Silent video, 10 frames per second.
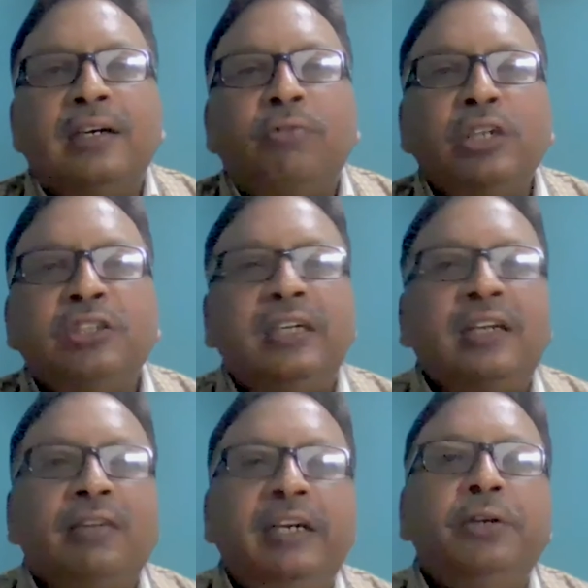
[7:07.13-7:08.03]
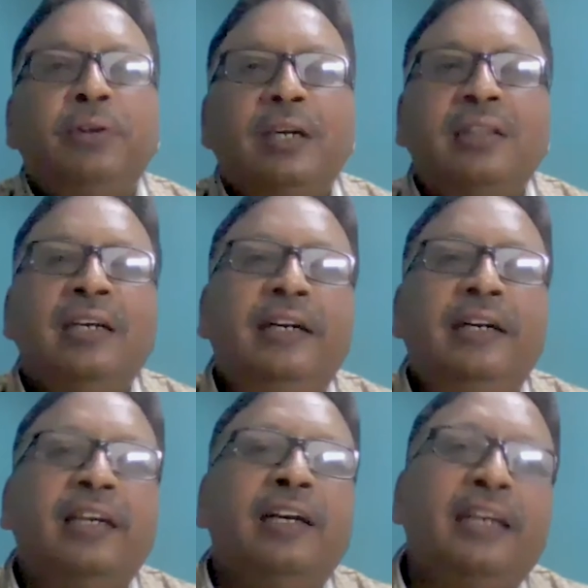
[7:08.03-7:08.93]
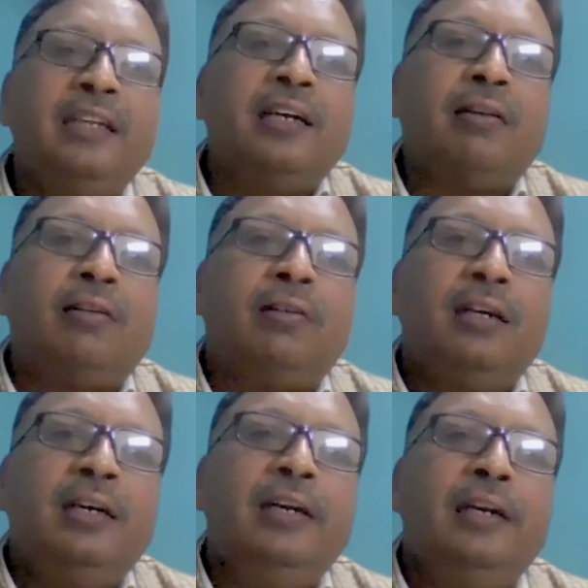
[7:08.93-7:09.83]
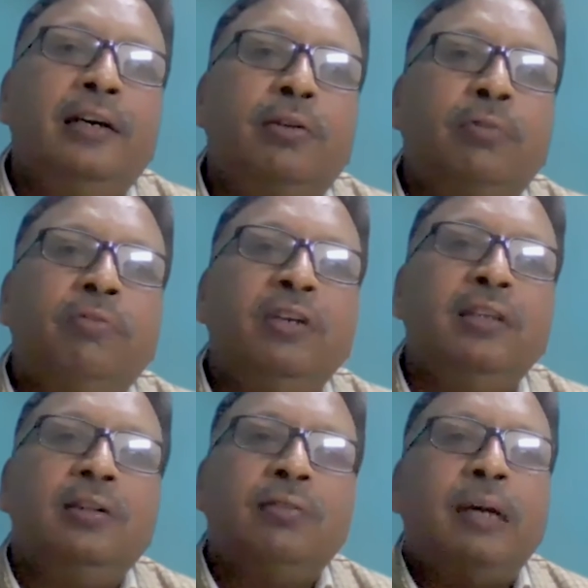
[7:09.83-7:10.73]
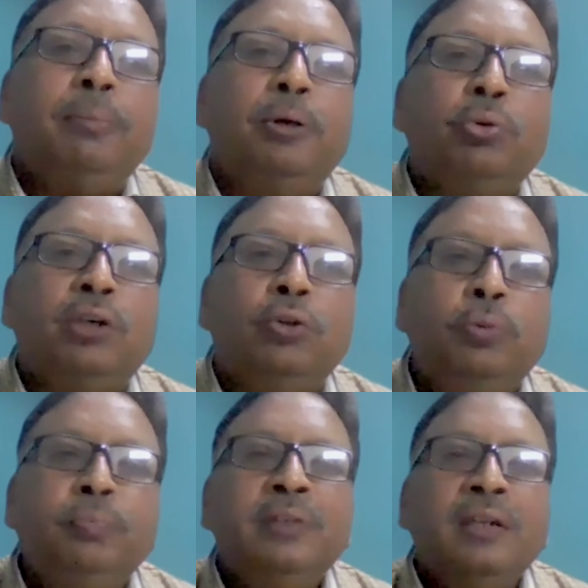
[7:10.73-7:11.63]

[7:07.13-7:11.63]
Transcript: voice, data, video, and then integrating that with fiber to the home.